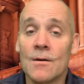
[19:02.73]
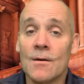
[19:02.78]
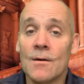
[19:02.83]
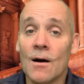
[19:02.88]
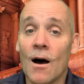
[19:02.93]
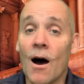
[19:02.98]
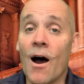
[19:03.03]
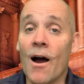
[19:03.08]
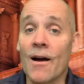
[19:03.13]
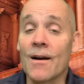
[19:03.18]

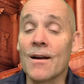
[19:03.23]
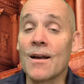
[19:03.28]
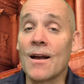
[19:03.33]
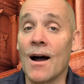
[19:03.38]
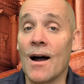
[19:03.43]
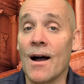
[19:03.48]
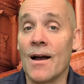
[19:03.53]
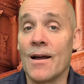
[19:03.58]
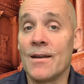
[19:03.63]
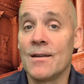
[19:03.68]
Our
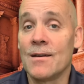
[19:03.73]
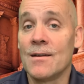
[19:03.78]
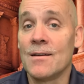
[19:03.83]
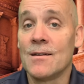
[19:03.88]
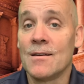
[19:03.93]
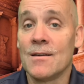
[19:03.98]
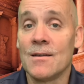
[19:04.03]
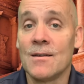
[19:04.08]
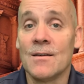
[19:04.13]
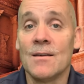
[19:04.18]
god
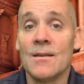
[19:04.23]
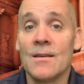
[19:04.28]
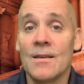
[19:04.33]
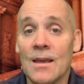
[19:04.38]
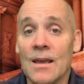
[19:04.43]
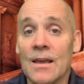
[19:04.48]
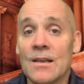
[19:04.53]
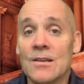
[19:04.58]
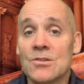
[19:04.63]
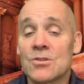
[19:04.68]

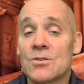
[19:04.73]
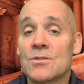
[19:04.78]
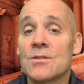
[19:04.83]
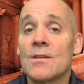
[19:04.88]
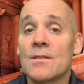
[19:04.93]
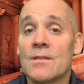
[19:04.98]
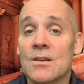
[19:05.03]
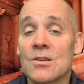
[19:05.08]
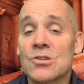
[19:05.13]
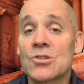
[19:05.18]
is
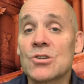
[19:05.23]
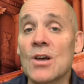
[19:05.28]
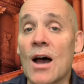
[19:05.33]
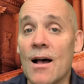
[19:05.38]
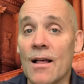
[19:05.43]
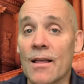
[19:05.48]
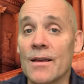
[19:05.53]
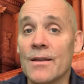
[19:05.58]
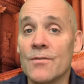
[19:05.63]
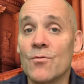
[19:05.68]
the
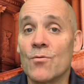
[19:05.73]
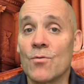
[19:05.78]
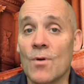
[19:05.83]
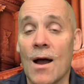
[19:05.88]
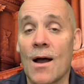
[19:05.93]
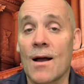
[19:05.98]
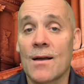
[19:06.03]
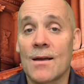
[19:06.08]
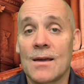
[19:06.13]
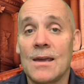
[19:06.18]
solid
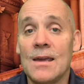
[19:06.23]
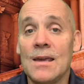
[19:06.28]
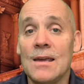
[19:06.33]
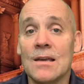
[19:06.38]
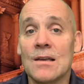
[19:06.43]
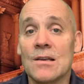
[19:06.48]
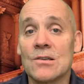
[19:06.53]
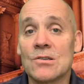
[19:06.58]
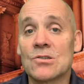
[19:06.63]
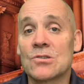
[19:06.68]
rock. He
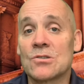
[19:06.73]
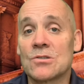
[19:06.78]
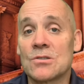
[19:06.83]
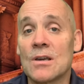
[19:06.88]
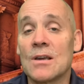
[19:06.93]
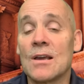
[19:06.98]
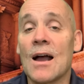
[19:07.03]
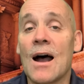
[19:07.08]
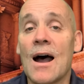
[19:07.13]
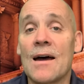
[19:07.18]
is the
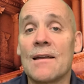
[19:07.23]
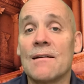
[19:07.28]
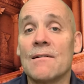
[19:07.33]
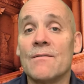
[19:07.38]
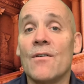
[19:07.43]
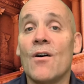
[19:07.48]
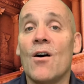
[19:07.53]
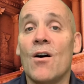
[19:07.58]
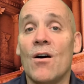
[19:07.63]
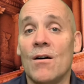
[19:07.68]
God of
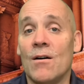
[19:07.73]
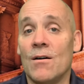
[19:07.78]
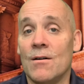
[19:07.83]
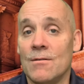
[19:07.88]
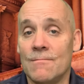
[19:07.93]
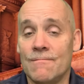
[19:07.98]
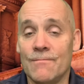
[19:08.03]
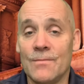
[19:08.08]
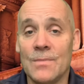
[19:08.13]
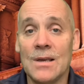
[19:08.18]
all.
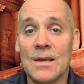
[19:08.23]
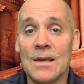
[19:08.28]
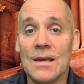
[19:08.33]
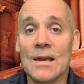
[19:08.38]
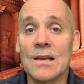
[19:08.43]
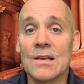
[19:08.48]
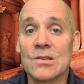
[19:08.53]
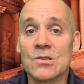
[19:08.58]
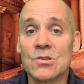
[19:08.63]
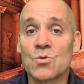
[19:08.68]
He
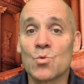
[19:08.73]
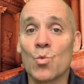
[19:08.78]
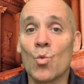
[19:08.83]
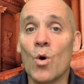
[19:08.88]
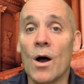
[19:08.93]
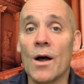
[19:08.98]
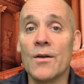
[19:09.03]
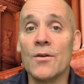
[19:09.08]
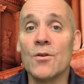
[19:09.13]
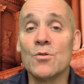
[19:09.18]
is
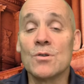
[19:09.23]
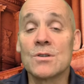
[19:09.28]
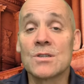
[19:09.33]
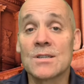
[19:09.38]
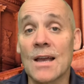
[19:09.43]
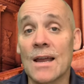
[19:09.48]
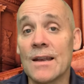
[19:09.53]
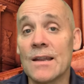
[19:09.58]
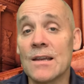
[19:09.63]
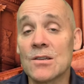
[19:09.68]
one who
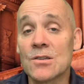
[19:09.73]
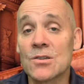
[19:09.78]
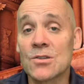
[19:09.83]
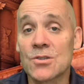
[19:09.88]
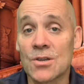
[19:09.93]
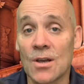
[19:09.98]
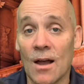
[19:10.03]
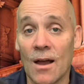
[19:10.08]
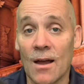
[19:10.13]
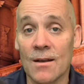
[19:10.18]
sent his
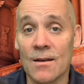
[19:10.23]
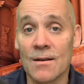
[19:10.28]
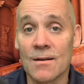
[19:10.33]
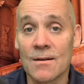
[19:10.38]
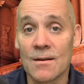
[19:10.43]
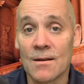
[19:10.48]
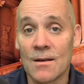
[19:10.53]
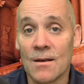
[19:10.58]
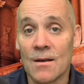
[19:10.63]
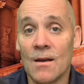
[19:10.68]
son
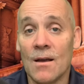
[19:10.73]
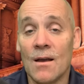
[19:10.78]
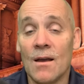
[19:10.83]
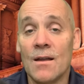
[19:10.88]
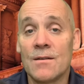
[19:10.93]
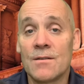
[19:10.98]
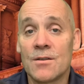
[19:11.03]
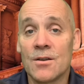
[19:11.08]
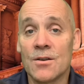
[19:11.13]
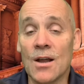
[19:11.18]

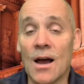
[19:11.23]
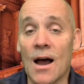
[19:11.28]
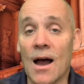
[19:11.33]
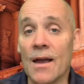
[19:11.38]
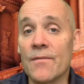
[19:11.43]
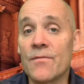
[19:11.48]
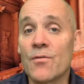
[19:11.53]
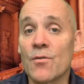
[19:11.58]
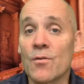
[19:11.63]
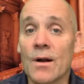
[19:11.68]
to die
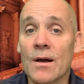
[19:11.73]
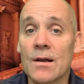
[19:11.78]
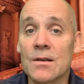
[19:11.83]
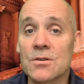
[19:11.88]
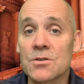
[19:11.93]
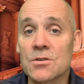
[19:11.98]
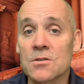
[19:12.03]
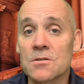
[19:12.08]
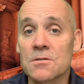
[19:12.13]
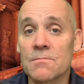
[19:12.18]
for
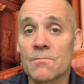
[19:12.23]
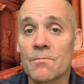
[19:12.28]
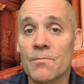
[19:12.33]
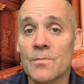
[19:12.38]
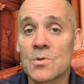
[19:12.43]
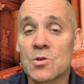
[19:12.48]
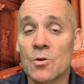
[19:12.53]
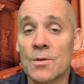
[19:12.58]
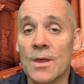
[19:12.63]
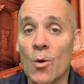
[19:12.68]
us
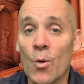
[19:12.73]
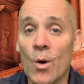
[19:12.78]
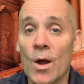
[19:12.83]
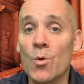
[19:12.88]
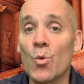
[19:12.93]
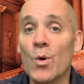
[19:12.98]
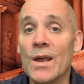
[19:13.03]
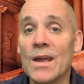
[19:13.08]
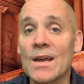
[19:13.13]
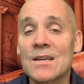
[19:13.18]
so that when
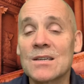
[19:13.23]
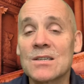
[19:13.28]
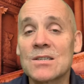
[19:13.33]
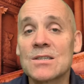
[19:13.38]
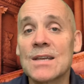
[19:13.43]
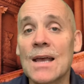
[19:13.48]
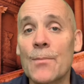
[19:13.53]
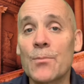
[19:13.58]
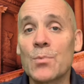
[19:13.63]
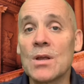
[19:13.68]
we
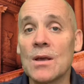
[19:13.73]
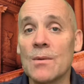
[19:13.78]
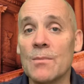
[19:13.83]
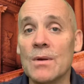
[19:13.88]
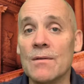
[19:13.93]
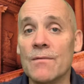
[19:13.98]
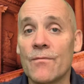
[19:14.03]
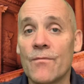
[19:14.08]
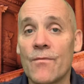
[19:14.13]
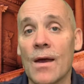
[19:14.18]
accept him
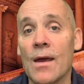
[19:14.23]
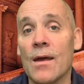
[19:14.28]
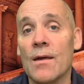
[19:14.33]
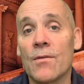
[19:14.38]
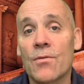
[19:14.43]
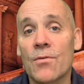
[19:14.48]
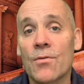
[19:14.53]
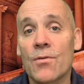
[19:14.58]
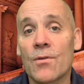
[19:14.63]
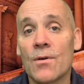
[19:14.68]
in faith,